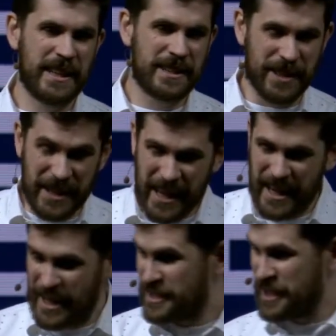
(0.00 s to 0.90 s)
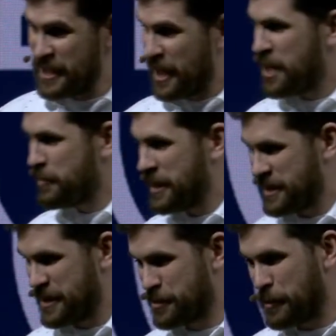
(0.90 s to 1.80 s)
So that actually led me to
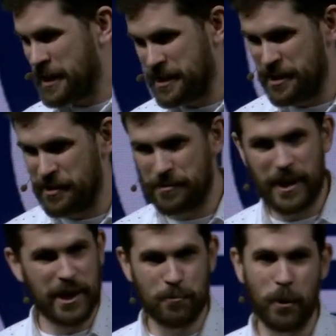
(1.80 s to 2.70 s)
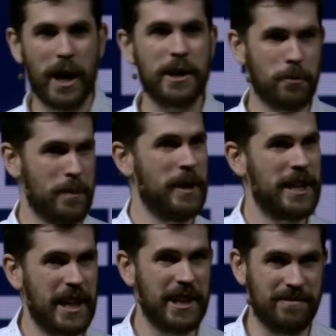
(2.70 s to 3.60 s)
this question of, like, why do I
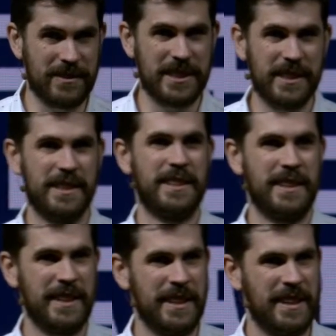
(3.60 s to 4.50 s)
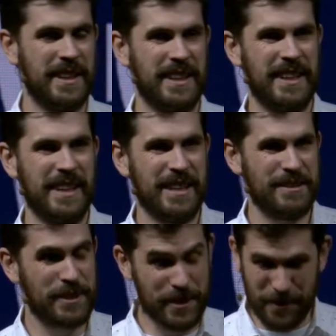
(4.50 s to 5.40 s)
make games?
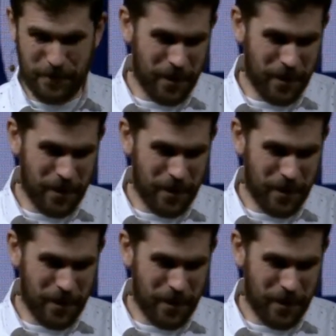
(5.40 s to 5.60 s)
Which is